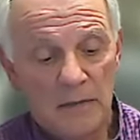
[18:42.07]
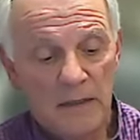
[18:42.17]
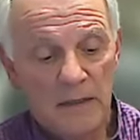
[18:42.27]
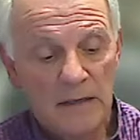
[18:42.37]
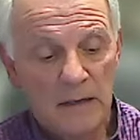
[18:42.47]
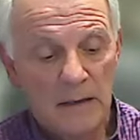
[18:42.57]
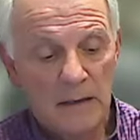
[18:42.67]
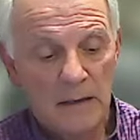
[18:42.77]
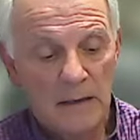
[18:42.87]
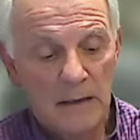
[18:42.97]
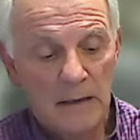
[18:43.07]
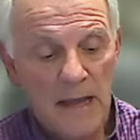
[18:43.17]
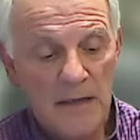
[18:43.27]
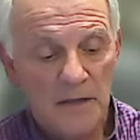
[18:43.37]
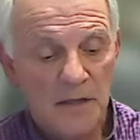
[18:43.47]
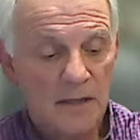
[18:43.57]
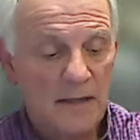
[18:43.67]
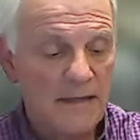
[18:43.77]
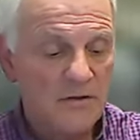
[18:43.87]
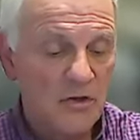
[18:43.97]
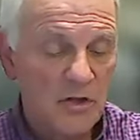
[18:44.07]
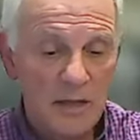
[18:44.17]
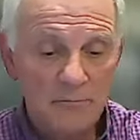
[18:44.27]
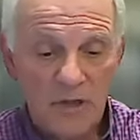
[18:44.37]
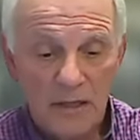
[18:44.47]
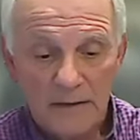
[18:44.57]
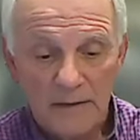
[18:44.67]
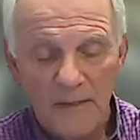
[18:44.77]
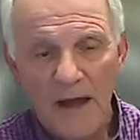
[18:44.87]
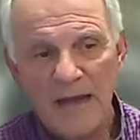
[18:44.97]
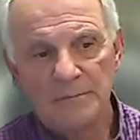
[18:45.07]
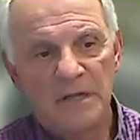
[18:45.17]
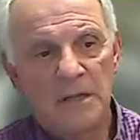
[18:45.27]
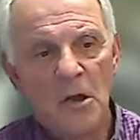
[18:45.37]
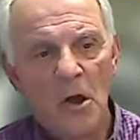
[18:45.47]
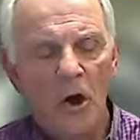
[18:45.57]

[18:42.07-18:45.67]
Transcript: that uh, has the catchy subject line, but